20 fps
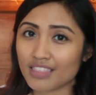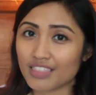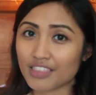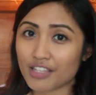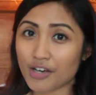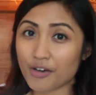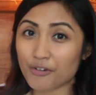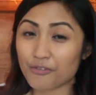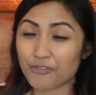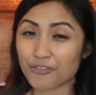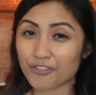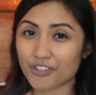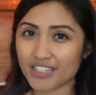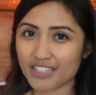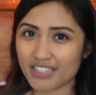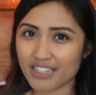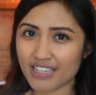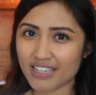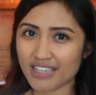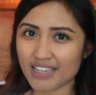love
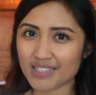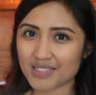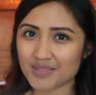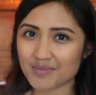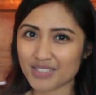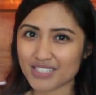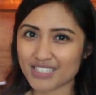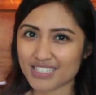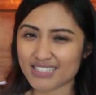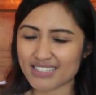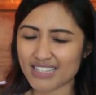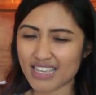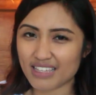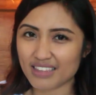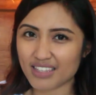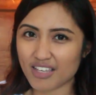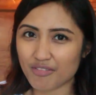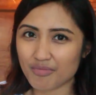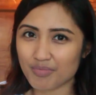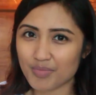reading as much as they
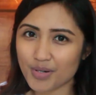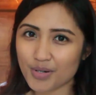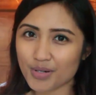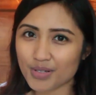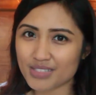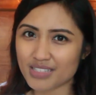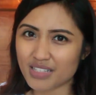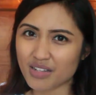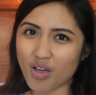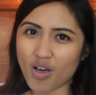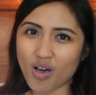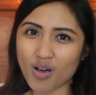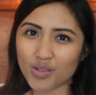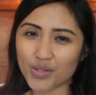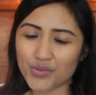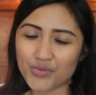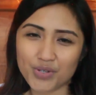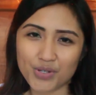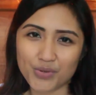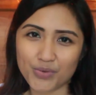love books, and all
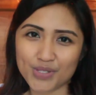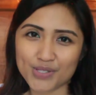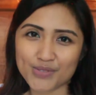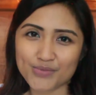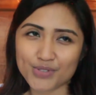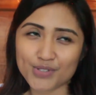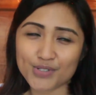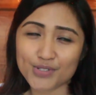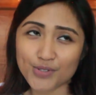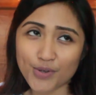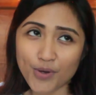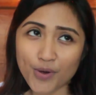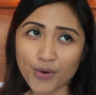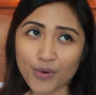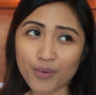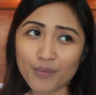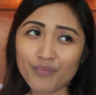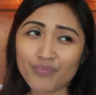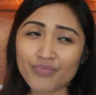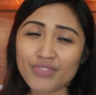of it was for
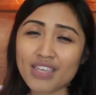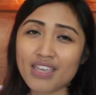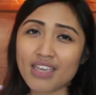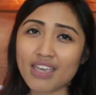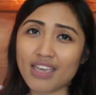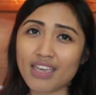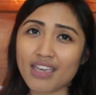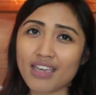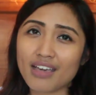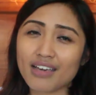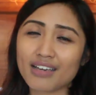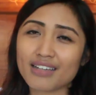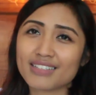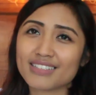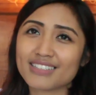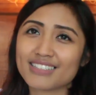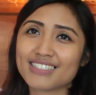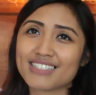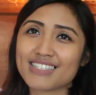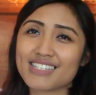show.
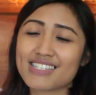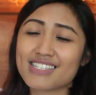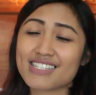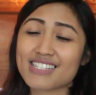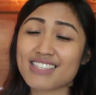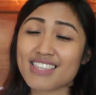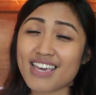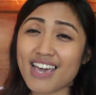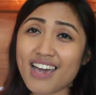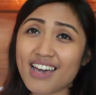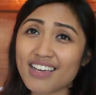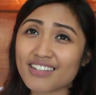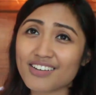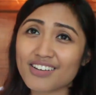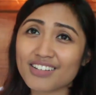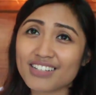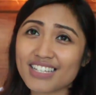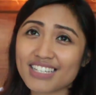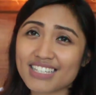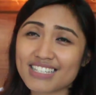And to that,
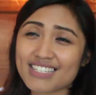all I